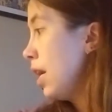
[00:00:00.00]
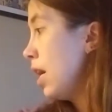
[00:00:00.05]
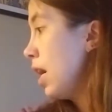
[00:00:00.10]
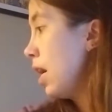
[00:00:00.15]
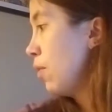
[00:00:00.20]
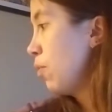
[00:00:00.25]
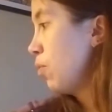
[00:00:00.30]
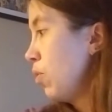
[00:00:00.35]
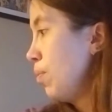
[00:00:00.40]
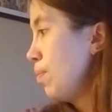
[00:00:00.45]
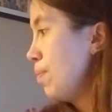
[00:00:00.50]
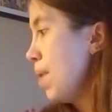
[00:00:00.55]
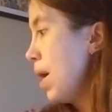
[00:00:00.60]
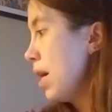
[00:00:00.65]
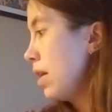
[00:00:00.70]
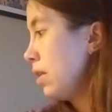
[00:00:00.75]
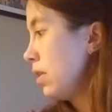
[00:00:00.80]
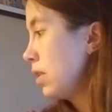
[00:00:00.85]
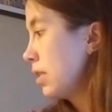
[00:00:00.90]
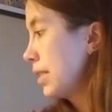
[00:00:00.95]
I
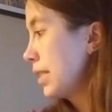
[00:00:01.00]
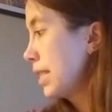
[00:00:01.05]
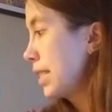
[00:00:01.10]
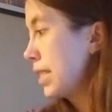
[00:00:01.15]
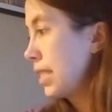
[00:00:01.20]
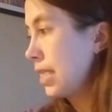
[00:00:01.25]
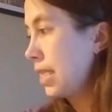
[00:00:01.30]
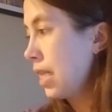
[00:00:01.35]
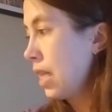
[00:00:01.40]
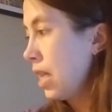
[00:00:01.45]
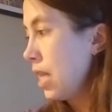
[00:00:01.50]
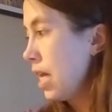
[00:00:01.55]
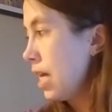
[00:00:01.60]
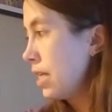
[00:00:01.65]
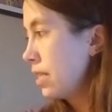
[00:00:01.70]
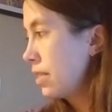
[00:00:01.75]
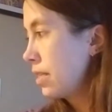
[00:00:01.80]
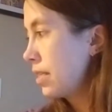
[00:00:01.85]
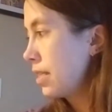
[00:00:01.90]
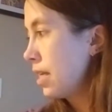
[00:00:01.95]
melt
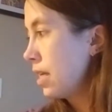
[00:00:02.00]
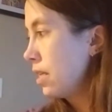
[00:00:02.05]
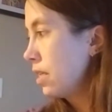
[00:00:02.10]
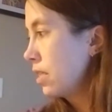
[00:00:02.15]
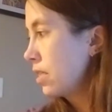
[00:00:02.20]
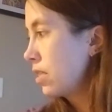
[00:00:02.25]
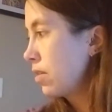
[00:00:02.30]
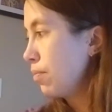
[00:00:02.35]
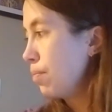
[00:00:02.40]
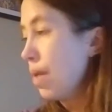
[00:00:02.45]
that scent.